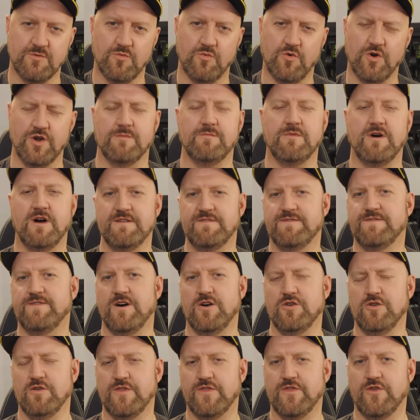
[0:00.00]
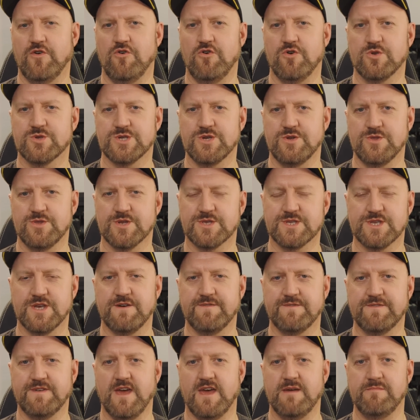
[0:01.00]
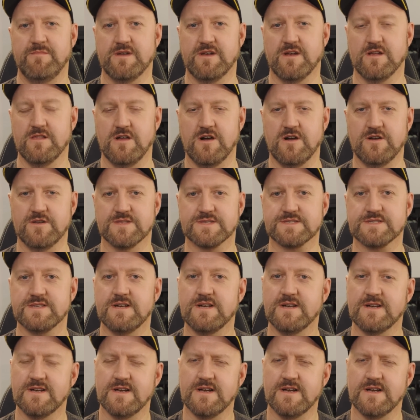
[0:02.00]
What are my final thoughts on the TUF Gaming Alliance?